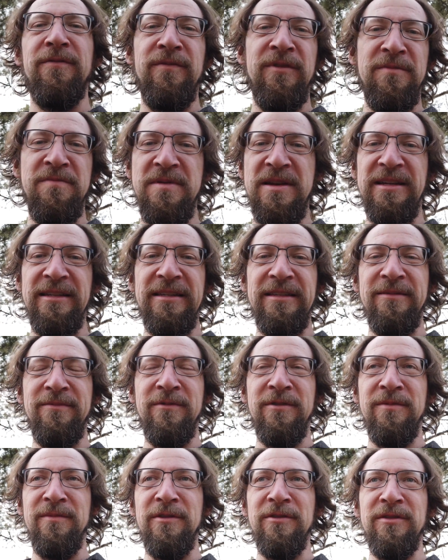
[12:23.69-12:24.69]
the base,
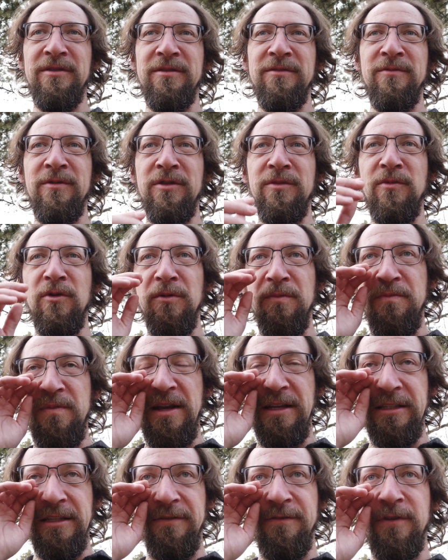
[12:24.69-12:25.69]
one of the more
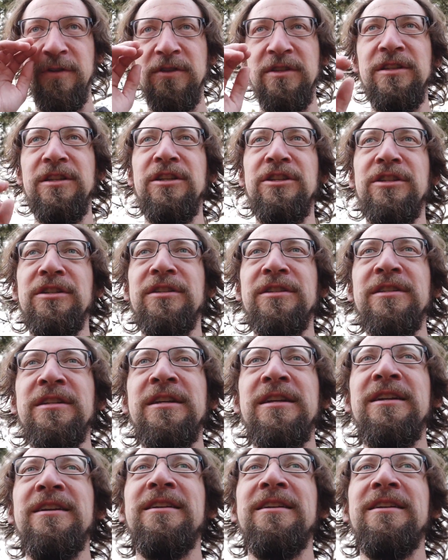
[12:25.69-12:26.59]
basic first editions.